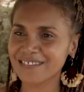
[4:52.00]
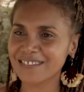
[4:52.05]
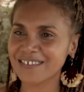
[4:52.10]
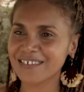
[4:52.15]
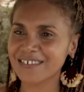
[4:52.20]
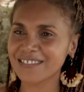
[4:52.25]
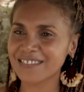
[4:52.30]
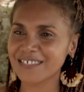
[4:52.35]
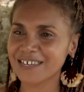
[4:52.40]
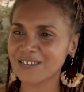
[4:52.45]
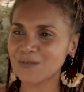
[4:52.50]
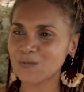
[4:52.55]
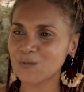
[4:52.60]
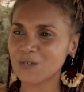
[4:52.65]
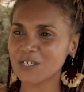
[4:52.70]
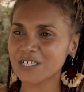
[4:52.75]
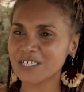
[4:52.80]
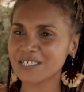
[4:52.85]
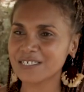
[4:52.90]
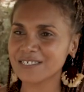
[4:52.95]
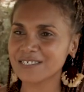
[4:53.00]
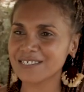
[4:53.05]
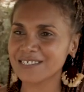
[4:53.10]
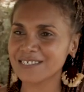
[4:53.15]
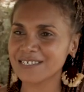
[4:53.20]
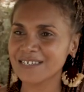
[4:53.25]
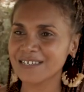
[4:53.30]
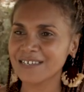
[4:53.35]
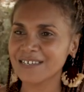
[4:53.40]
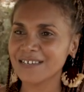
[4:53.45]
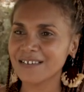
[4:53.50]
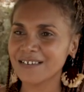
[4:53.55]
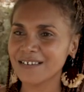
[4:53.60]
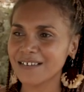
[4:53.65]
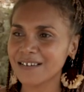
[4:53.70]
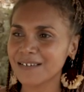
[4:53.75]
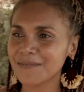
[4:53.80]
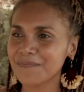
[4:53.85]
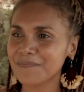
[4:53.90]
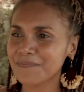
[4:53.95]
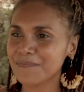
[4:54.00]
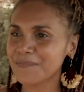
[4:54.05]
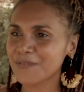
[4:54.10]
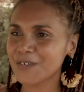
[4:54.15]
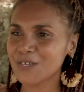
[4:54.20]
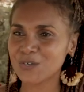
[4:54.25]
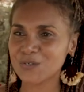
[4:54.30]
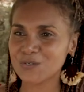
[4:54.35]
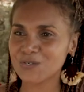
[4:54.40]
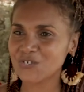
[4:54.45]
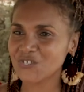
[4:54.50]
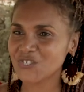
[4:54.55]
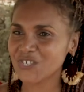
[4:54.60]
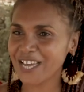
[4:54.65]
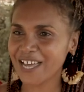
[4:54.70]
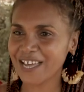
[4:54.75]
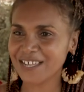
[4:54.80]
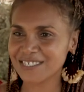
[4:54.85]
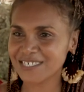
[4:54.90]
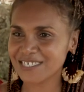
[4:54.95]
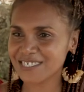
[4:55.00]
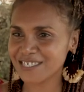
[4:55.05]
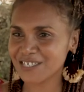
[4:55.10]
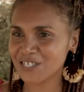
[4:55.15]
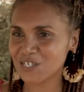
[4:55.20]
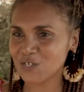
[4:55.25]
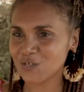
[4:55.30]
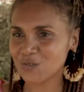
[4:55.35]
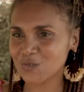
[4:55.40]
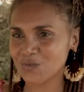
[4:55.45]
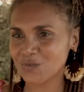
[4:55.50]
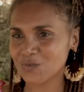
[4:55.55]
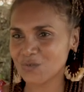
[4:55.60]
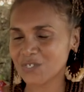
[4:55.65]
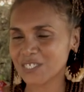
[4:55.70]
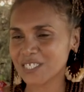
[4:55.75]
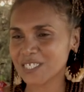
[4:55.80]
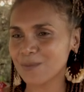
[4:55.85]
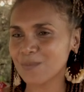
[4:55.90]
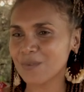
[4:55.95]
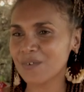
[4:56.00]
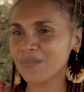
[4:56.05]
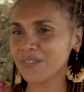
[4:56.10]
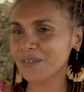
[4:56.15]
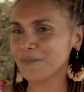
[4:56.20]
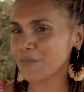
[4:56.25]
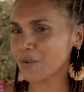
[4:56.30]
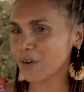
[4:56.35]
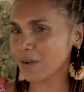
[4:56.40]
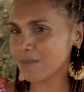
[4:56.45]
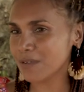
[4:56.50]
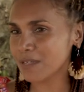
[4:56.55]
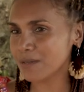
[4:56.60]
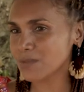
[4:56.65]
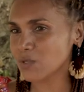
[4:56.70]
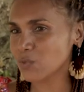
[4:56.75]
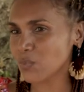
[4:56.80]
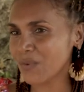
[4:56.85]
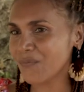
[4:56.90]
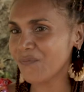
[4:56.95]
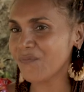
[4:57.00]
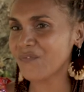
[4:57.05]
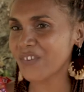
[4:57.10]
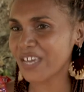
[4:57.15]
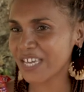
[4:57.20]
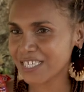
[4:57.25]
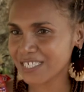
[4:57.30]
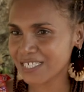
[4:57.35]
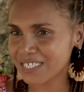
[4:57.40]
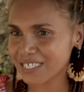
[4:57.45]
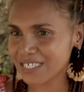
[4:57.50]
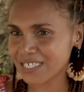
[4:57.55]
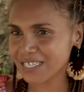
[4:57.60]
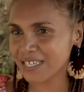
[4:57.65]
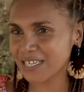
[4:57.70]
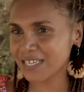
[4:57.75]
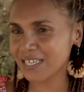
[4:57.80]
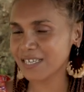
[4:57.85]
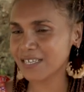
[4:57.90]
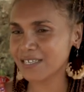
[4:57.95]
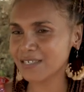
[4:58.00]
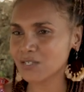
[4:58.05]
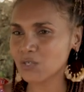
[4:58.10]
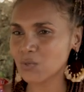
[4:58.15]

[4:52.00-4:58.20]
think that was a huge answer to some of the problems we've faced in